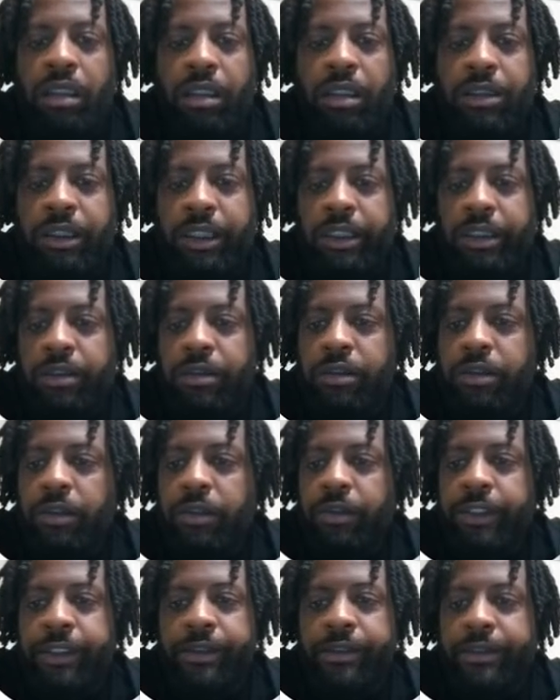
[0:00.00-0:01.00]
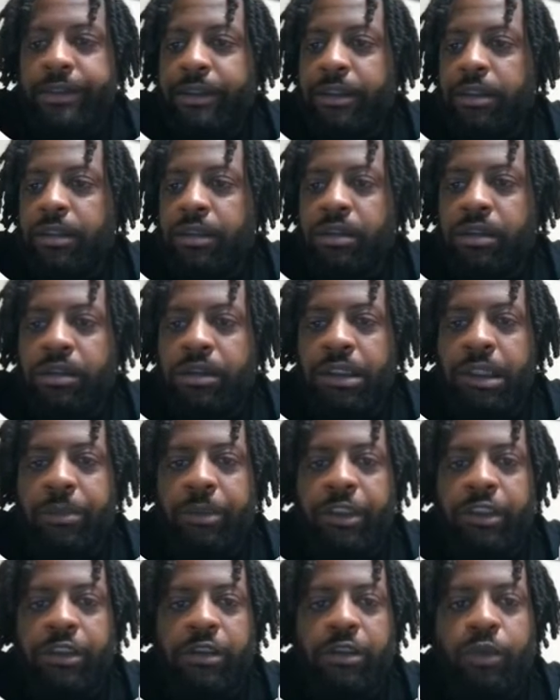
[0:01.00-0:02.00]
Let's get into it. The
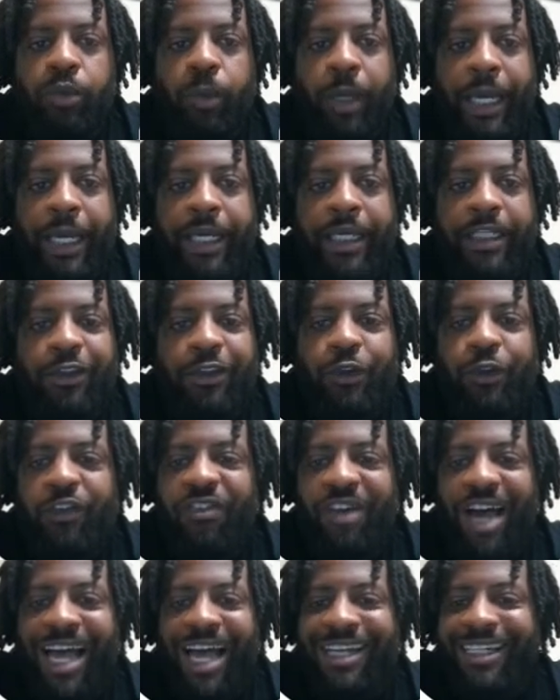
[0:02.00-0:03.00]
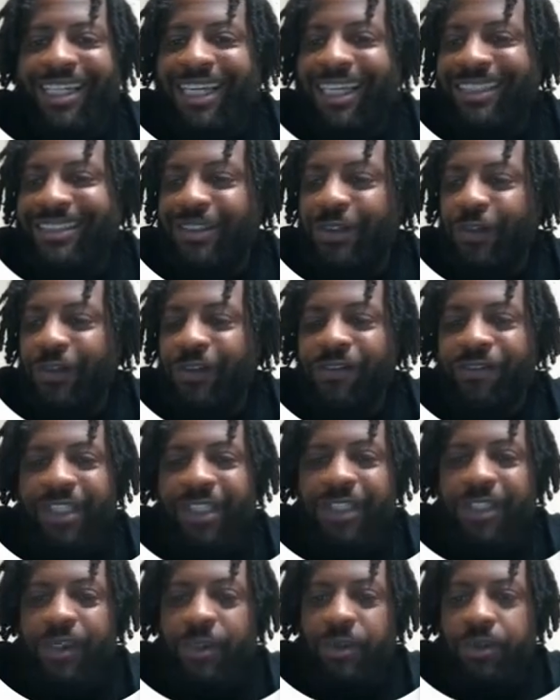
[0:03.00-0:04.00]
simplest way to finance your
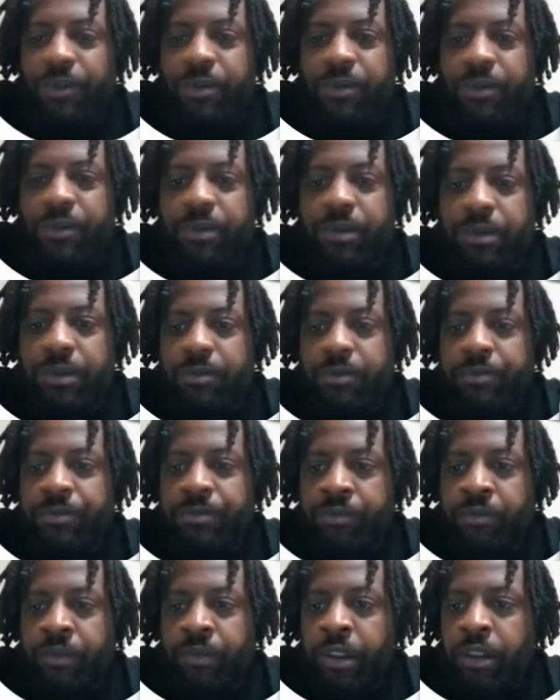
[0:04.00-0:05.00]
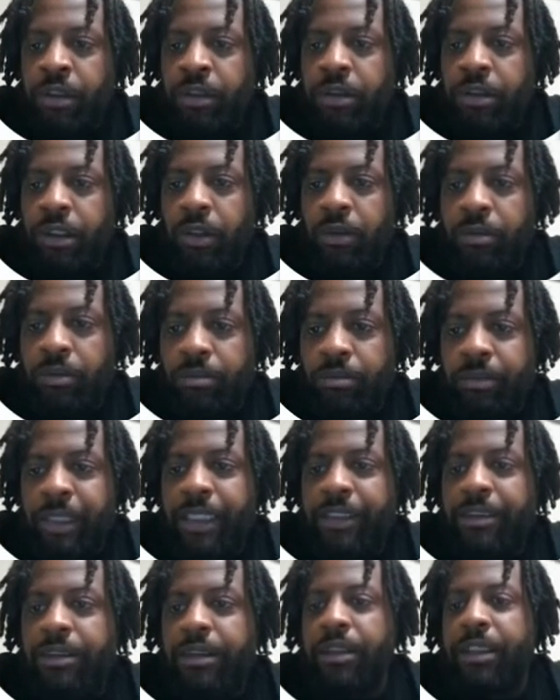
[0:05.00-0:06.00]
vehicles. So
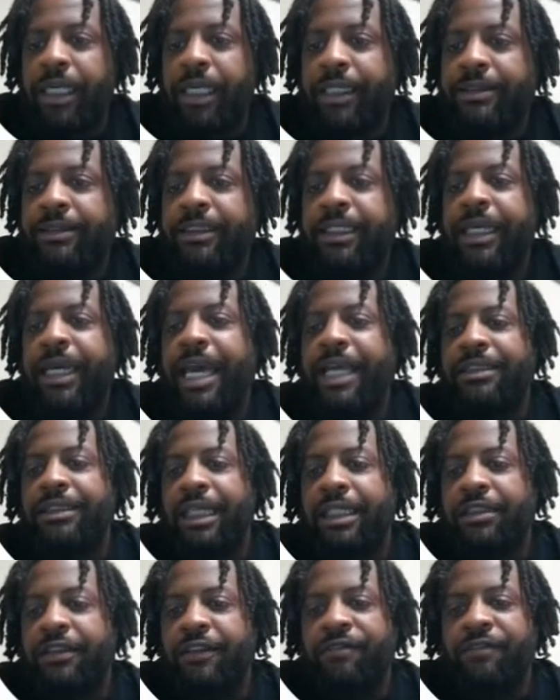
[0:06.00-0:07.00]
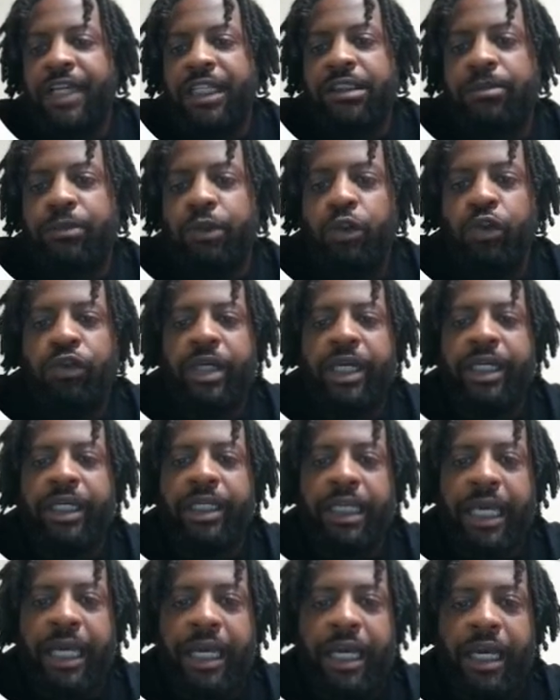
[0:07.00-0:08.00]
basically, like I said, it acts like a flexible
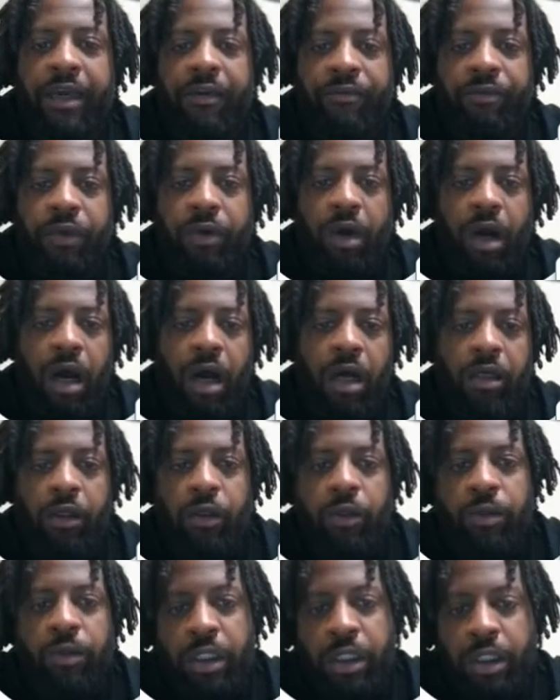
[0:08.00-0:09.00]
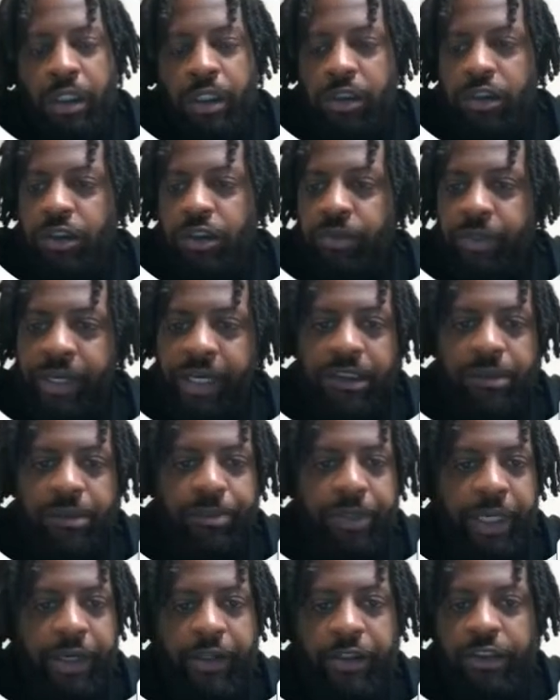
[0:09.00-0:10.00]
credit line for auto
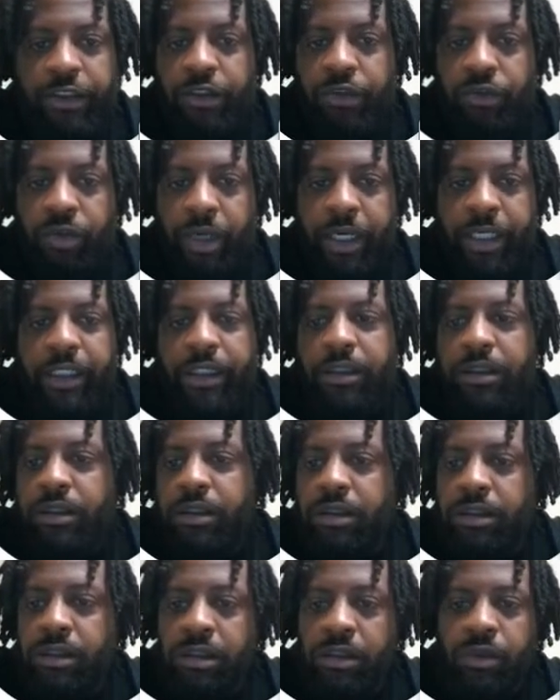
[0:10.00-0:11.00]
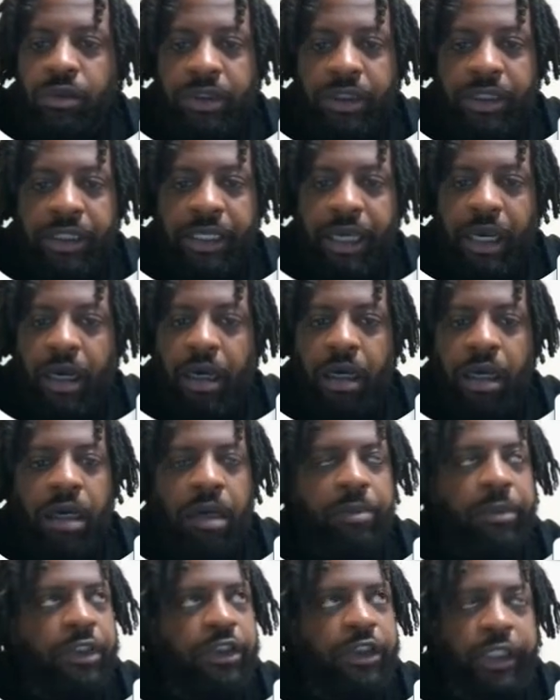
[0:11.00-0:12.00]
transparency rates. You see
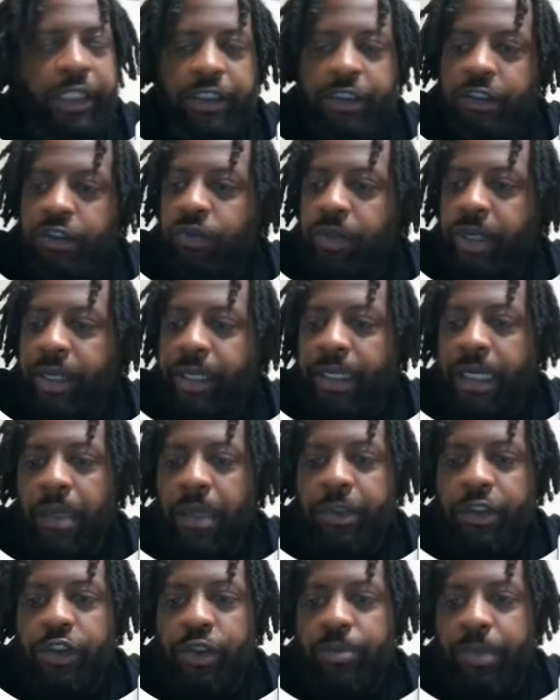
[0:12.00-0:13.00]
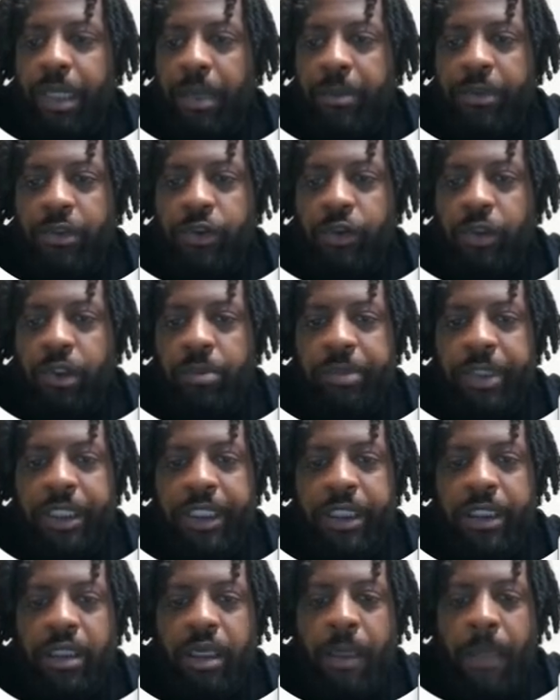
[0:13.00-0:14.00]
uh, how much interest rate, how much your payment's going to
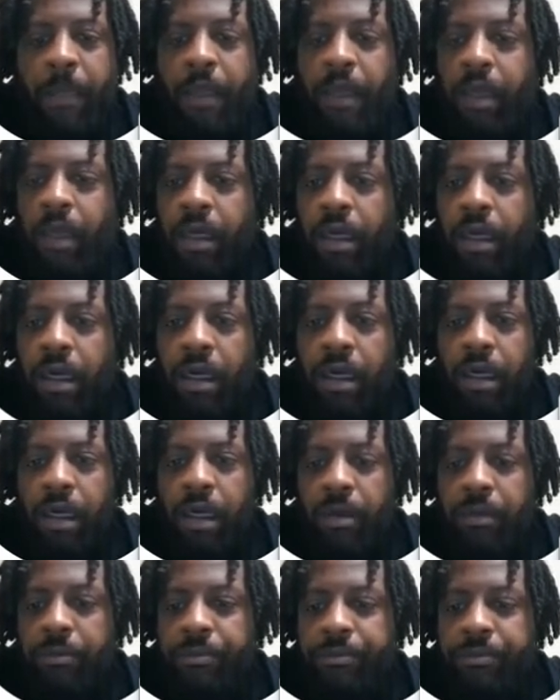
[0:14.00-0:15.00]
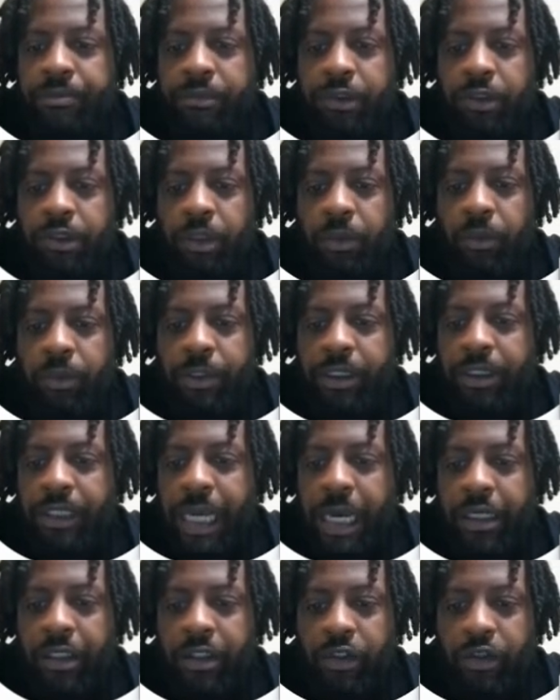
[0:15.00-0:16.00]
be, um, you know, with the
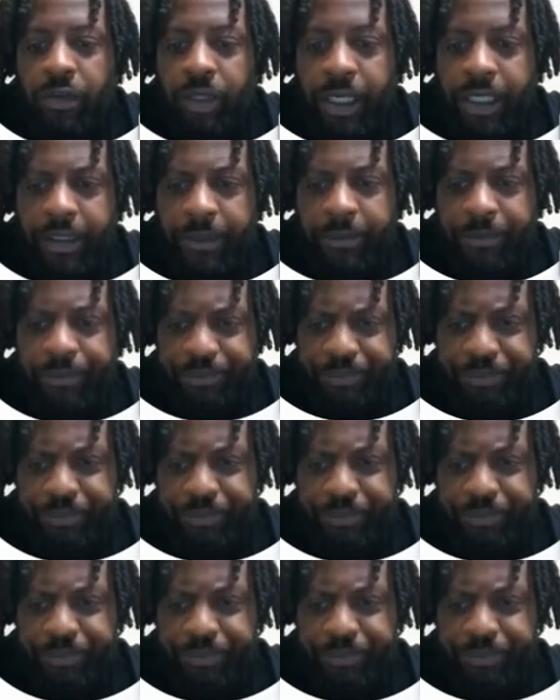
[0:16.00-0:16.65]
line of credit.